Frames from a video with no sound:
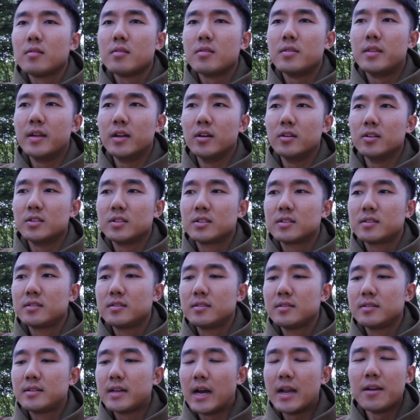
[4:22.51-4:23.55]
there's
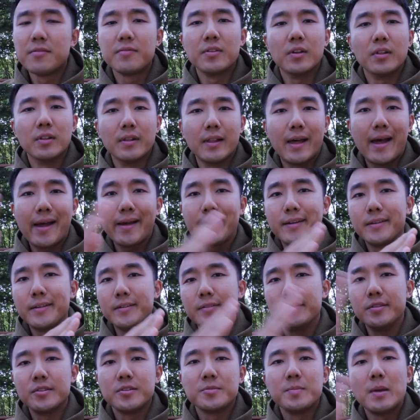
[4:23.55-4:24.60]
kind of a lack
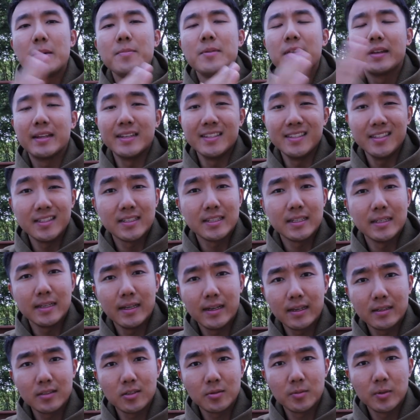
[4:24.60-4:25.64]
of, there's maybe like a
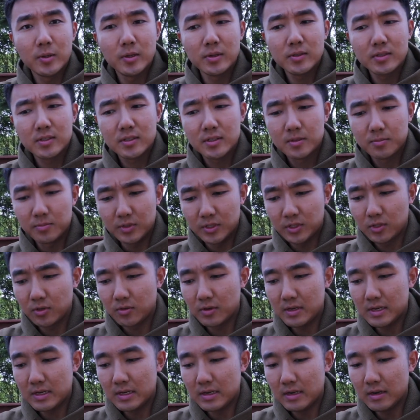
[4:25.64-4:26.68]
disconnect almost
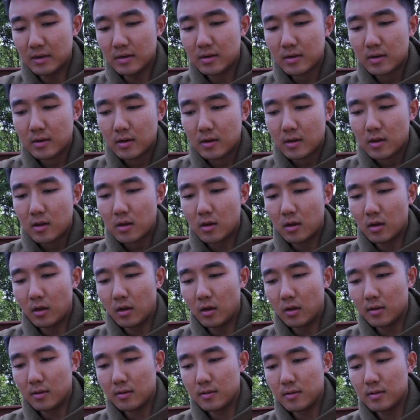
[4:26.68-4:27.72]
between
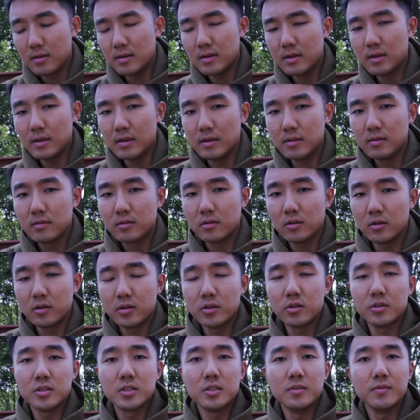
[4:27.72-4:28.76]
uh, the your,
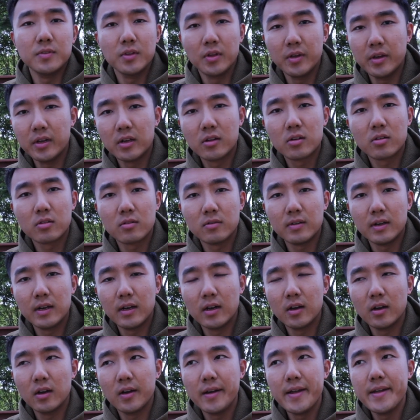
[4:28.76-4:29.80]
your, civilian
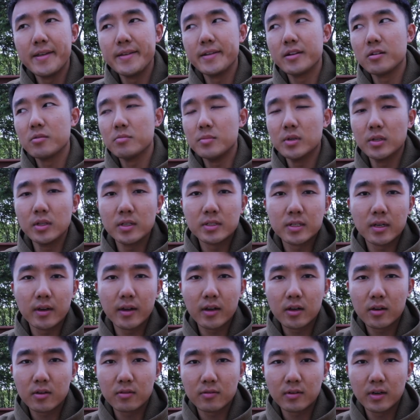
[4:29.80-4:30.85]
career and your military
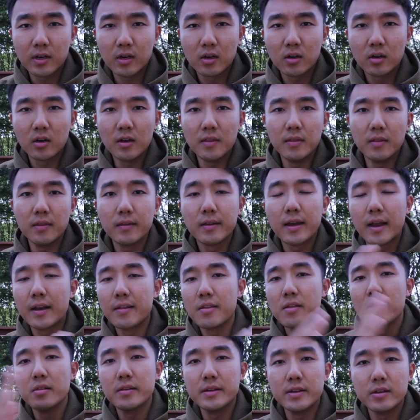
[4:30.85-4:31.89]
career and kind of
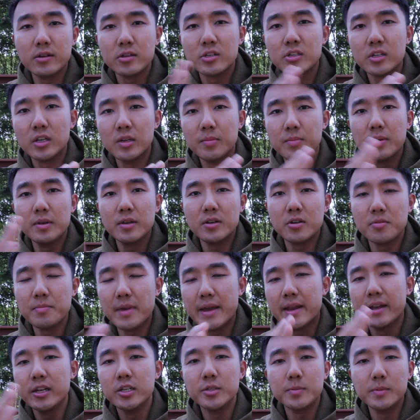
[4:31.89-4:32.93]
the leadership and your
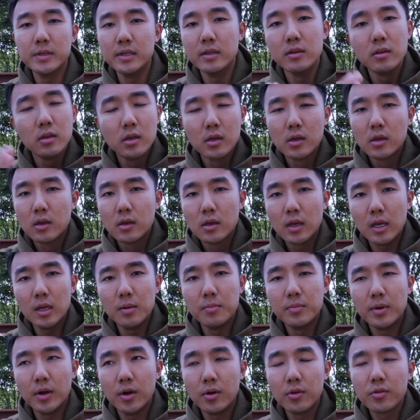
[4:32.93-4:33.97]
management
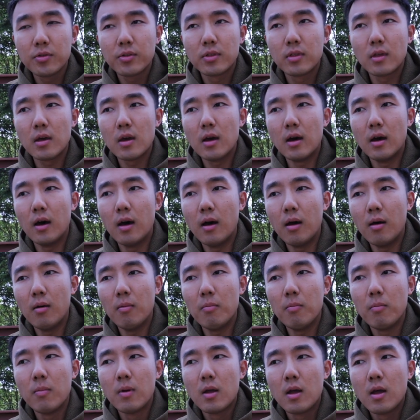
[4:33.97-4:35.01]
in both.
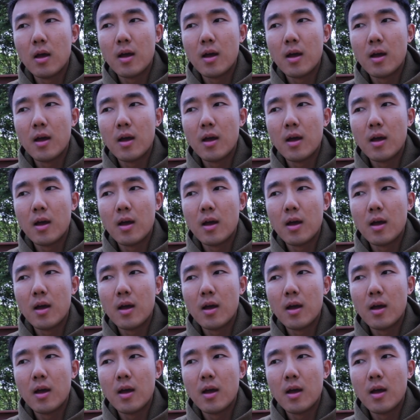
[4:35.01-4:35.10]
Um,